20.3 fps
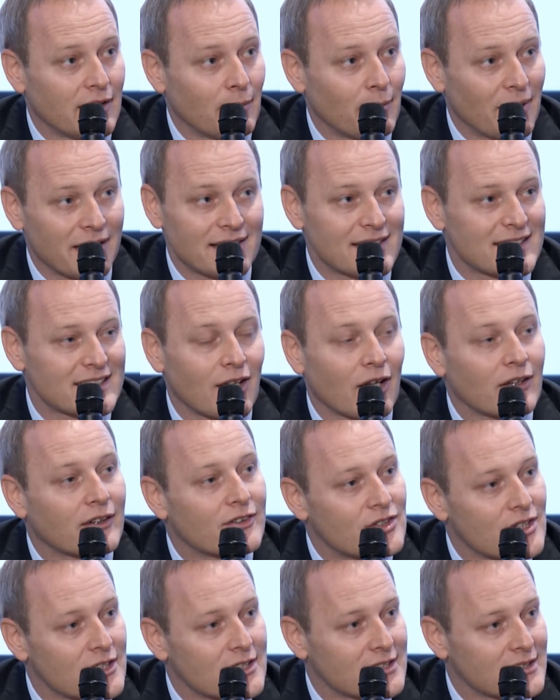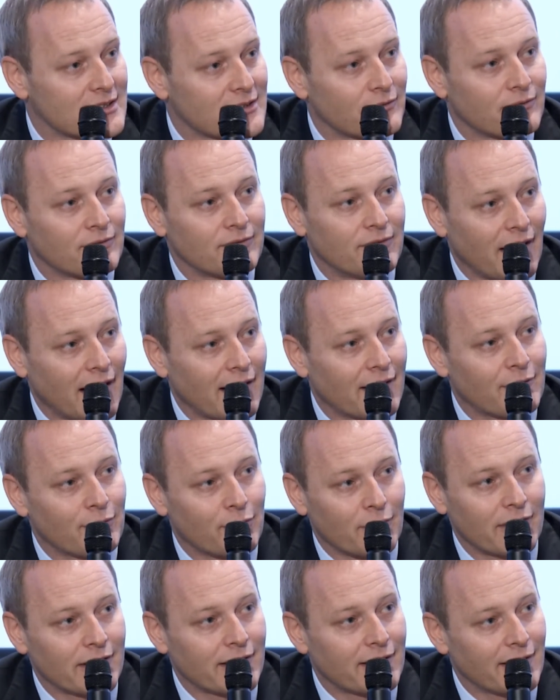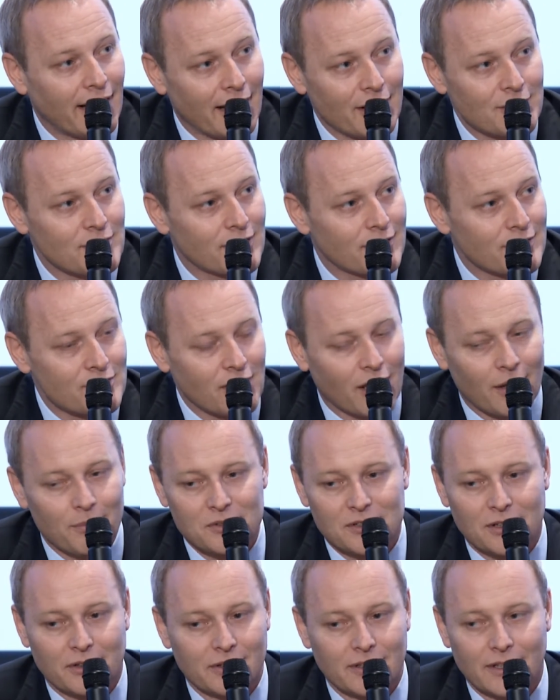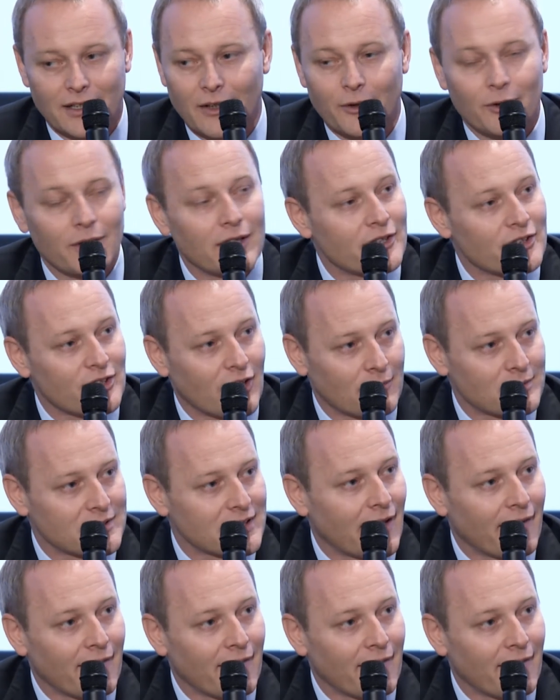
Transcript: But it's not just valid for international jobs or the local jobs.